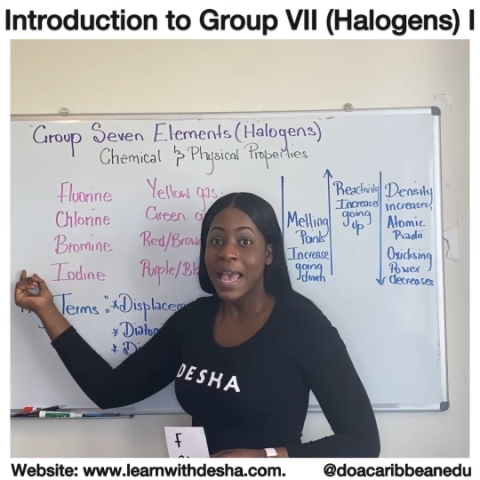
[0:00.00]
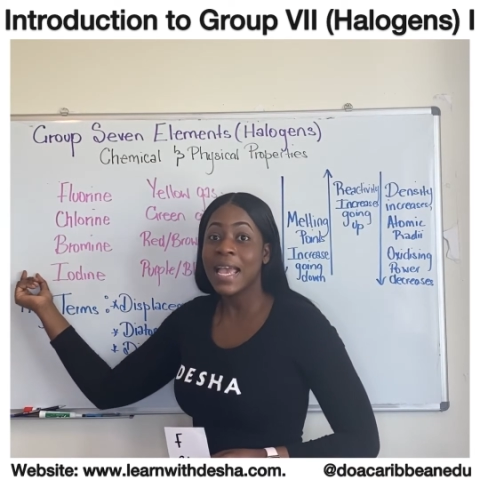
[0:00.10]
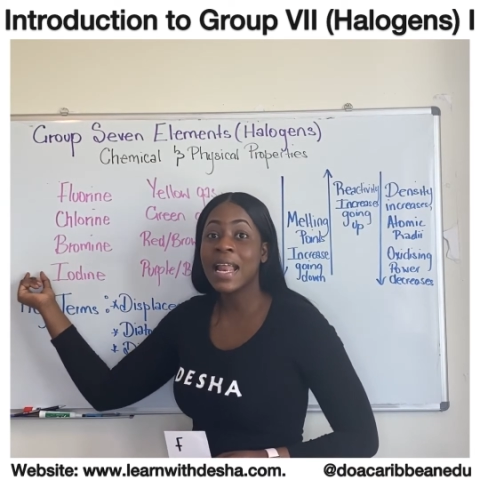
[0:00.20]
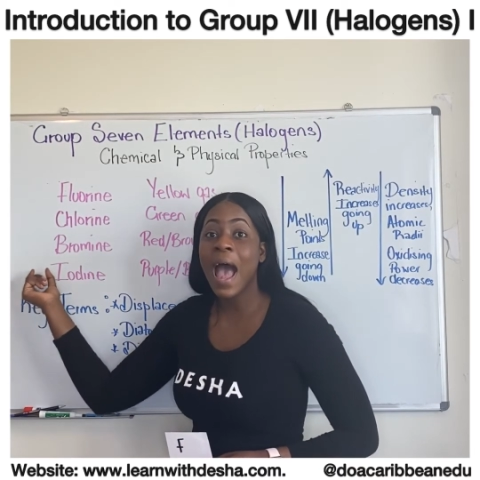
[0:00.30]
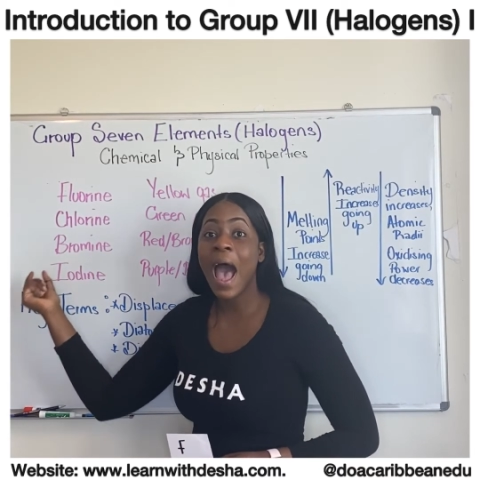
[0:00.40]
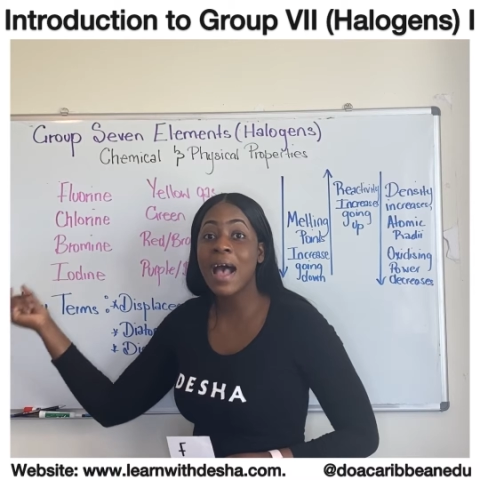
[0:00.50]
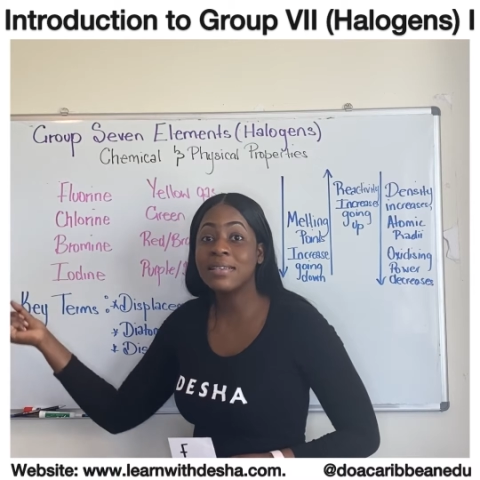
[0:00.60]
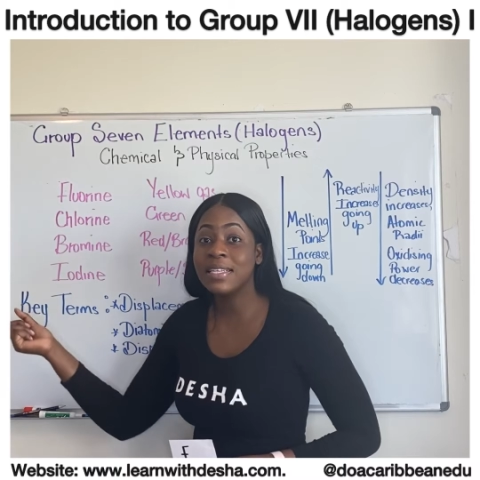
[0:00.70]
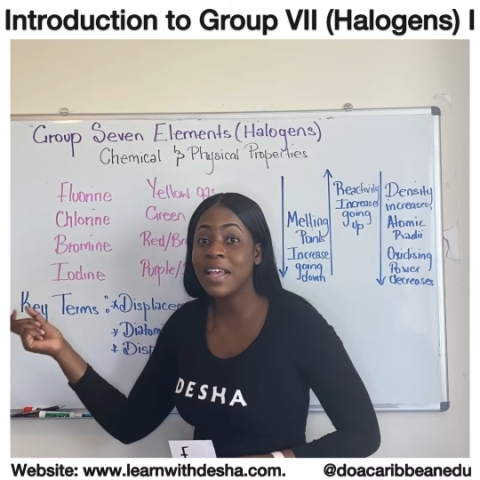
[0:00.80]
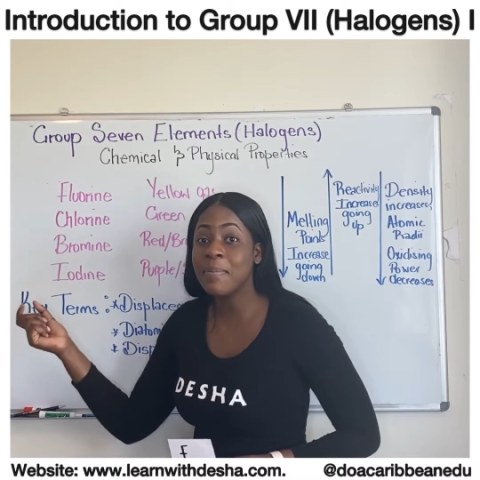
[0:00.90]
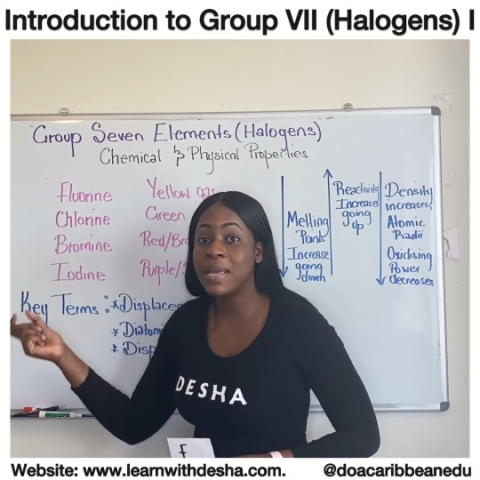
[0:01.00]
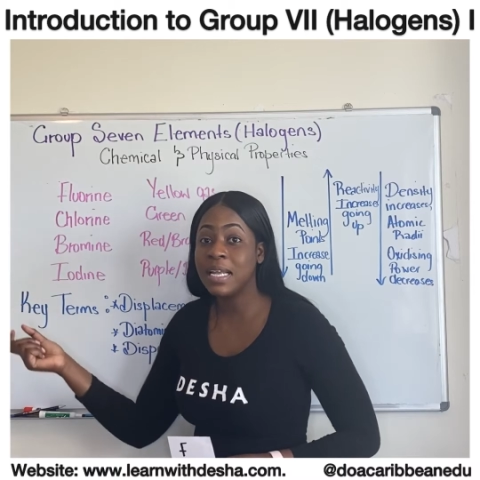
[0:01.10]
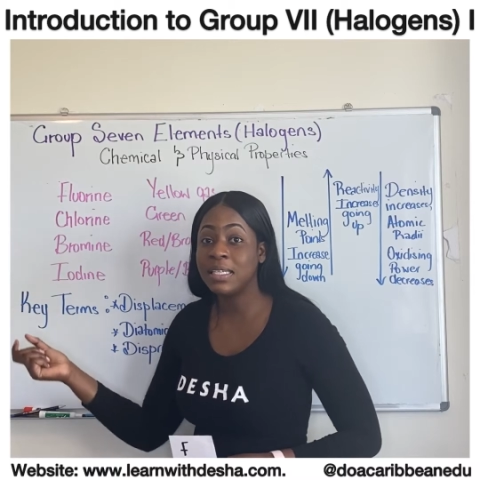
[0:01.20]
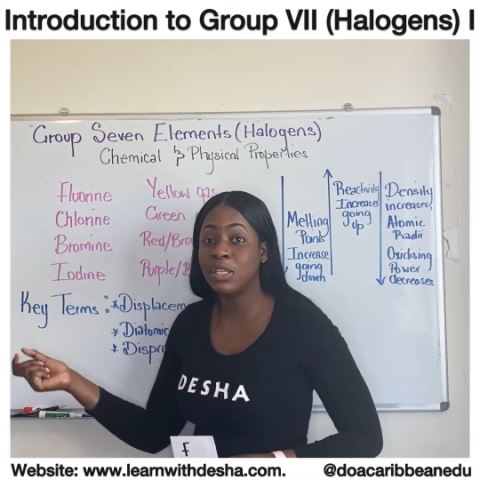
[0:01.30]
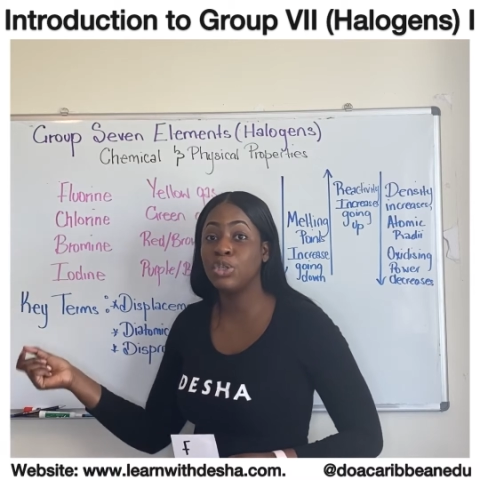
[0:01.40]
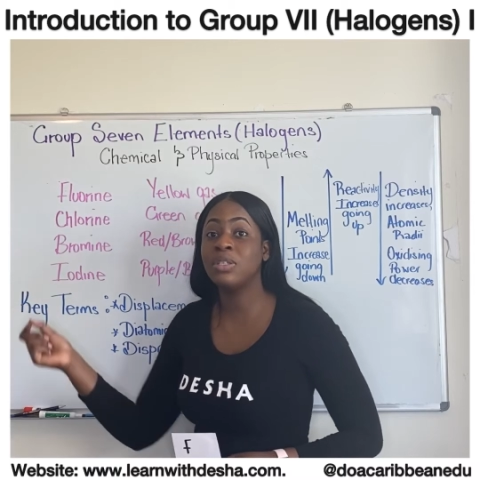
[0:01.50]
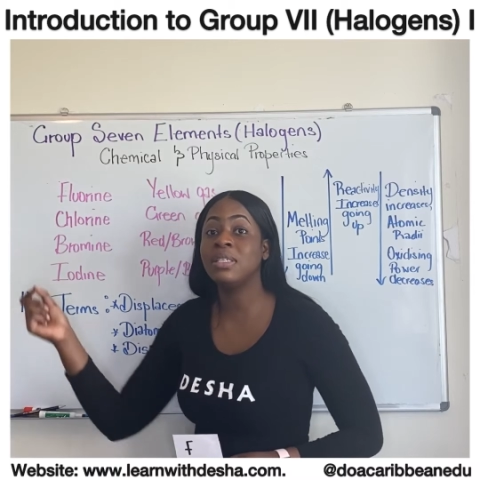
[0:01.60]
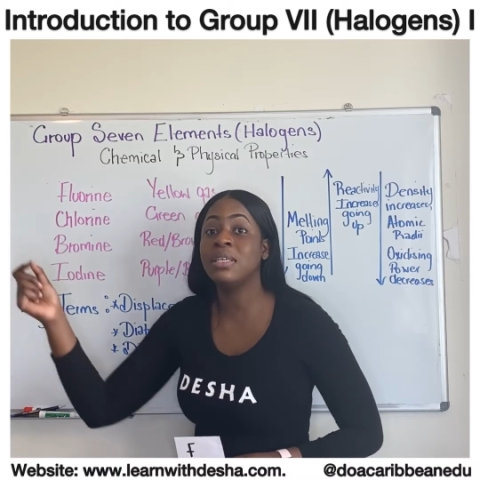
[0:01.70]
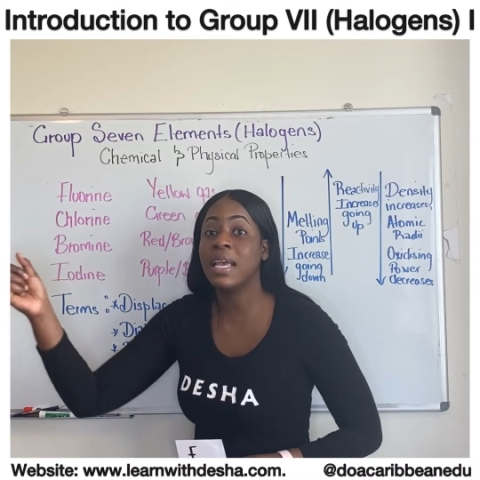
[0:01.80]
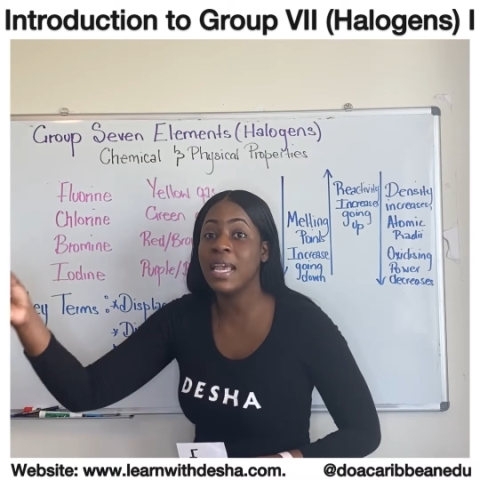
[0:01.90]
it has the ability to
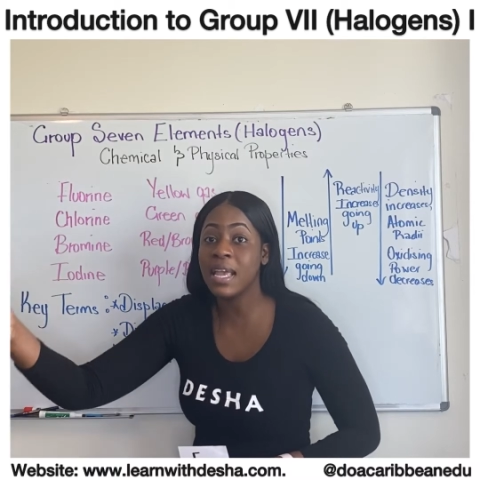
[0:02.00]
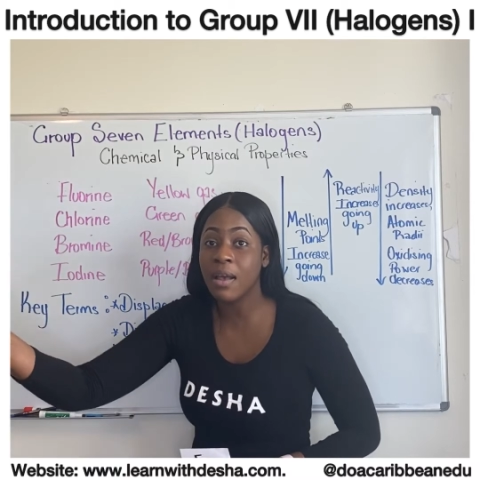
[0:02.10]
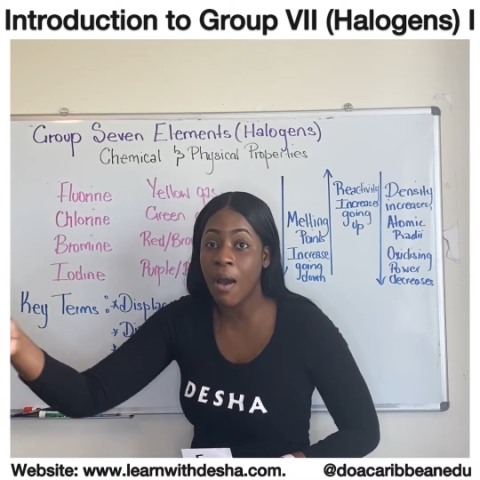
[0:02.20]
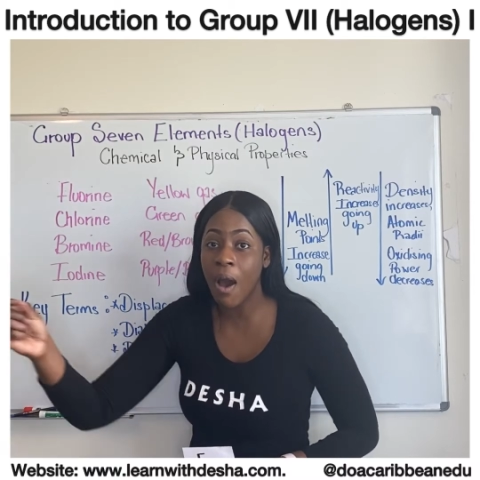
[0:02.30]
take